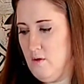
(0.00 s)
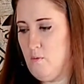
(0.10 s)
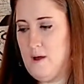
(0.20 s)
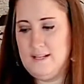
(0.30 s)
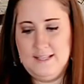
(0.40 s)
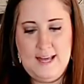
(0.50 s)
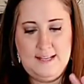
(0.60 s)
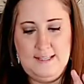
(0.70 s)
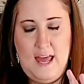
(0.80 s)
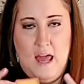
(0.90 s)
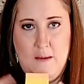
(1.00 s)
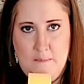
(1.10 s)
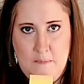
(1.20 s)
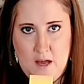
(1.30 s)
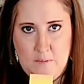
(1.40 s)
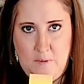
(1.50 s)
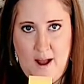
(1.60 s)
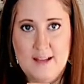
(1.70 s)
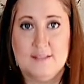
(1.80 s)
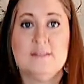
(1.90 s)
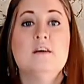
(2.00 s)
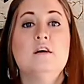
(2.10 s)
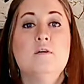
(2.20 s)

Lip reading: ones that say Mug Press?